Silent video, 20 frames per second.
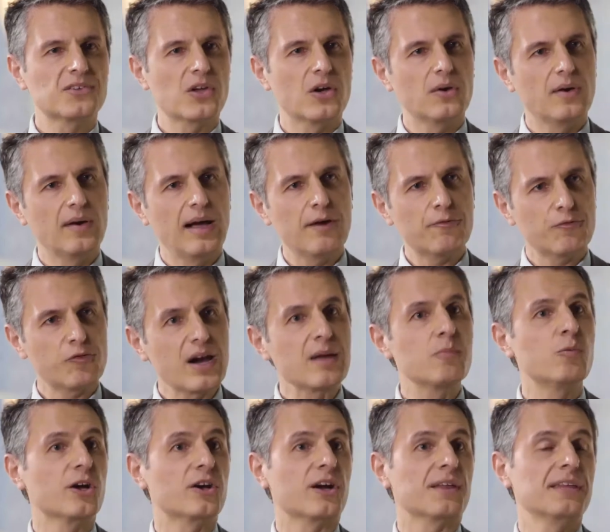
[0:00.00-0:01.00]
so our
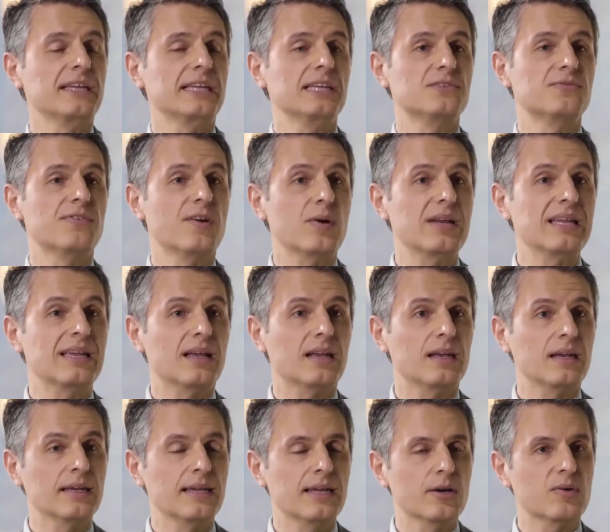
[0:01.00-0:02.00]
framework, I think, is very
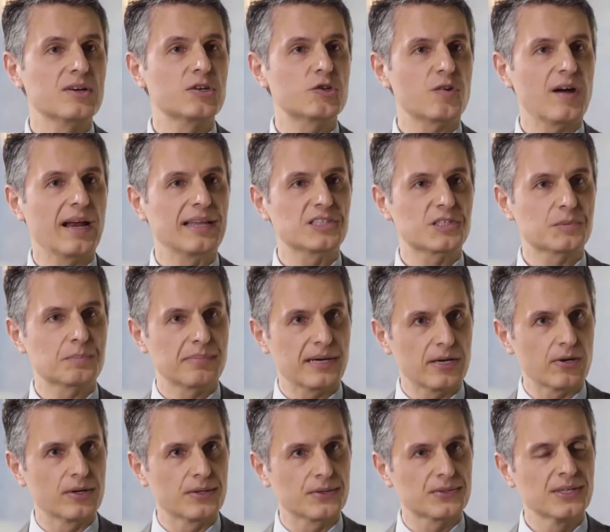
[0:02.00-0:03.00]
clear and
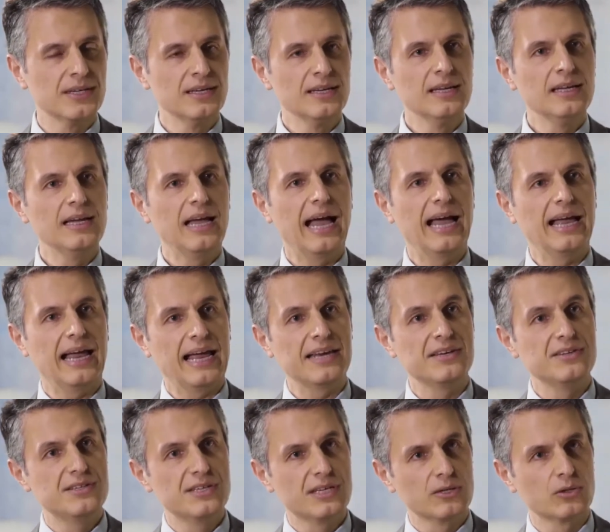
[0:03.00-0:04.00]
transparent
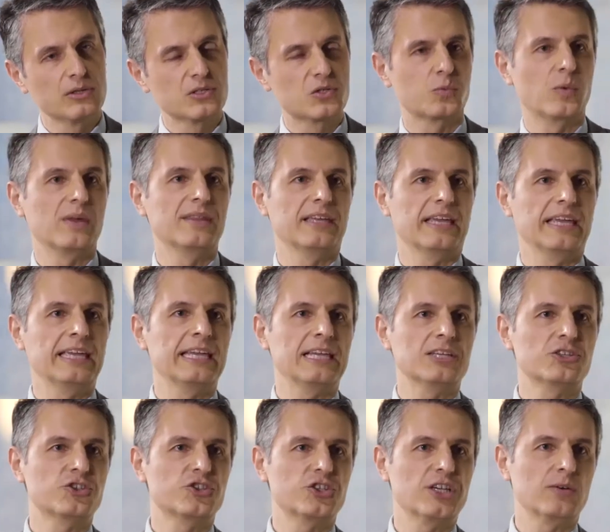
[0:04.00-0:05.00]
and deals with the
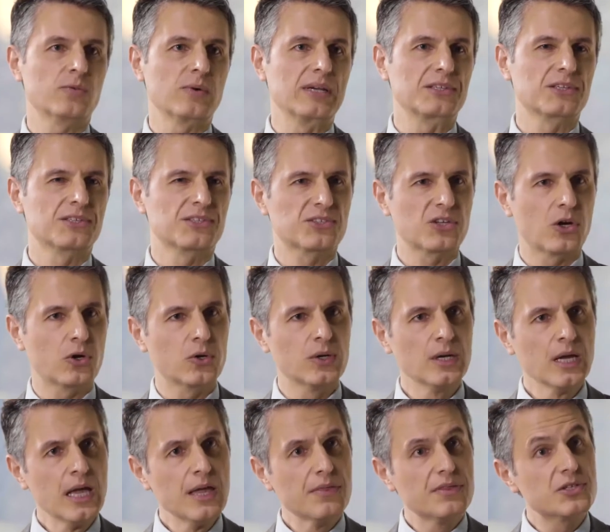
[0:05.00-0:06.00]
ESG risks.
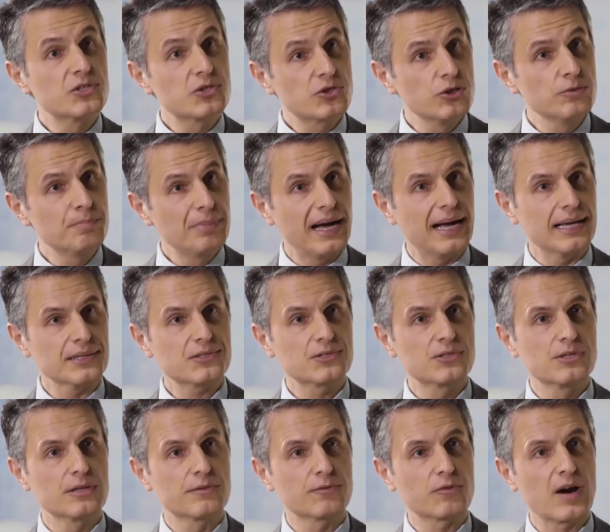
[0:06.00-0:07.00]
So there's two parts
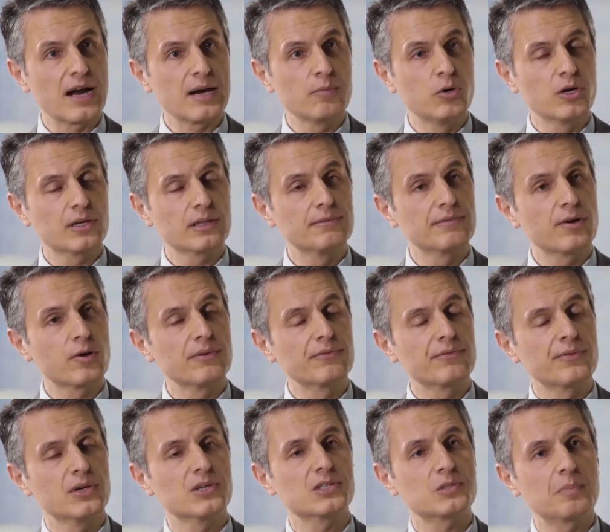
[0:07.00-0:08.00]
to the framework. The very
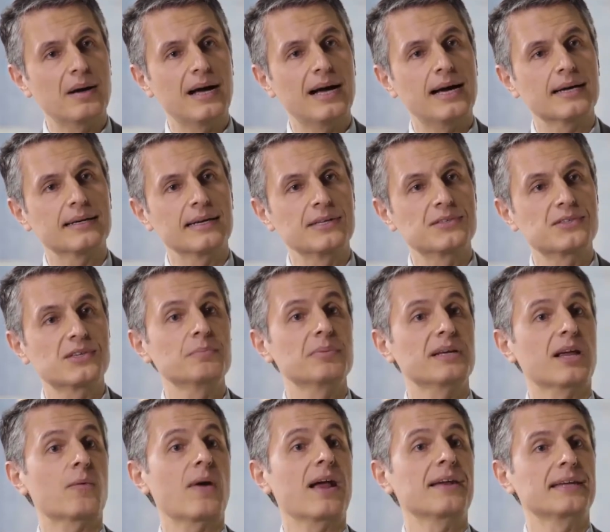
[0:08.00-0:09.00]
first part is
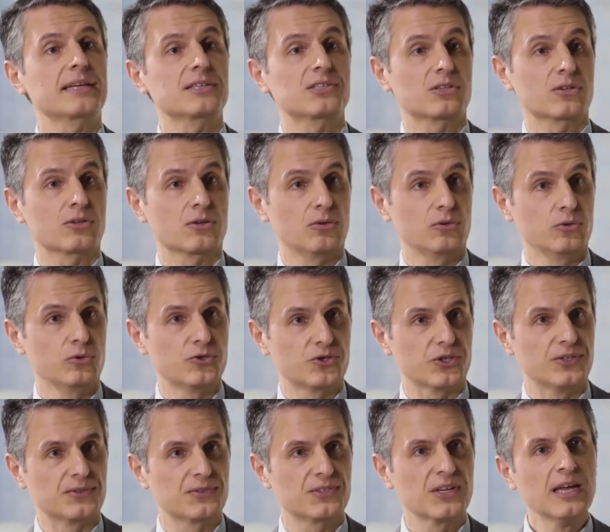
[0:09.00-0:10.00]
simply around
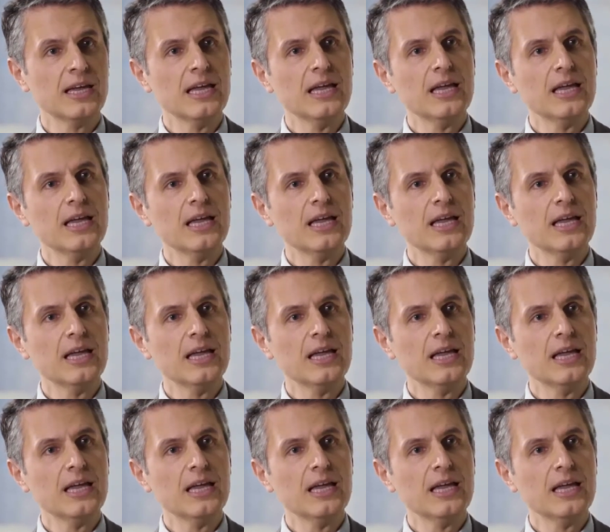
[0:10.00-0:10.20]
exclusions.